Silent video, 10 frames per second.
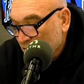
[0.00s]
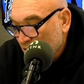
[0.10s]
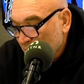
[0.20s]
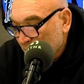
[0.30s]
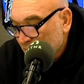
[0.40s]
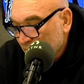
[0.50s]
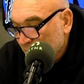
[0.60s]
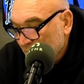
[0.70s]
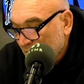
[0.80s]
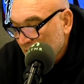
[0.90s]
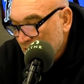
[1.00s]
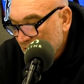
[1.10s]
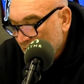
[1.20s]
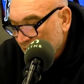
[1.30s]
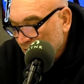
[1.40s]
climb will be too big.
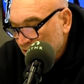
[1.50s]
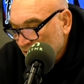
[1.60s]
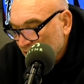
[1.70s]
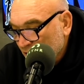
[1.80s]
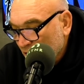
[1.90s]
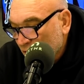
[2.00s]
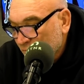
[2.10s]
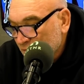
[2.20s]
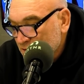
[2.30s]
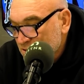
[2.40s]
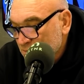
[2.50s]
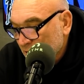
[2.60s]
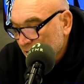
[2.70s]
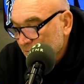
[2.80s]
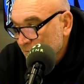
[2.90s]
And I think the Dolphins,
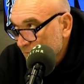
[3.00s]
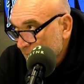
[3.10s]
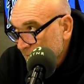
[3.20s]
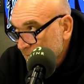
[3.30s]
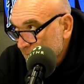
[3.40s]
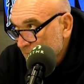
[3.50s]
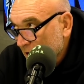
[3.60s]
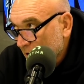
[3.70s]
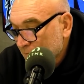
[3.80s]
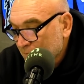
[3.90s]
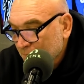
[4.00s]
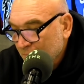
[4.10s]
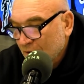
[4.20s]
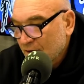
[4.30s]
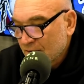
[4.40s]
well,
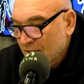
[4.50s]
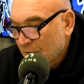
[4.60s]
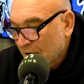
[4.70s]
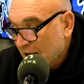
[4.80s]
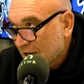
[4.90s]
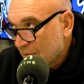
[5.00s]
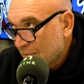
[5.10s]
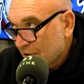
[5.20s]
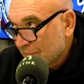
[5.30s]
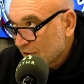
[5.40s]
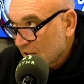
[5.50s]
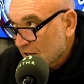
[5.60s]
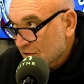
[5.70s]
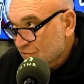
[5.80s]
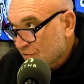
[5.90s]
they were lucky to beat a real
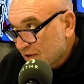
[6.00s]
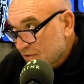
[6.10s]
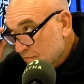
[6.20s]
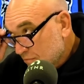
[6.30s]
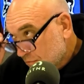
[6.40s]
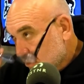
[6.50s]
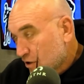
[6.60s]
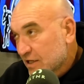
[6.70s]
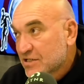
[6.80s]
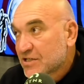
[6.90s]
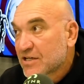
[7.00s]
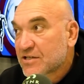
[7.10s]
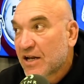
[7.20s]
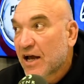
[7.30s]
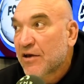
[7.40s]
understrength Titans
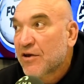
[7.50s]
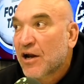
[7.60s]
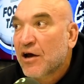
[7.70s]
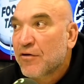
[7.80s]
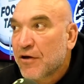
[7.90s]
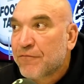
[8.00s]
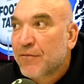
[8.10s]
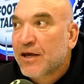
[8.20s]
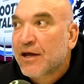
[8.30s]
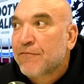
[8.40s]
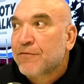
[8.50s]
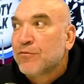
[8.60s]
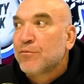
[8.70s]
yesterday. If we get a few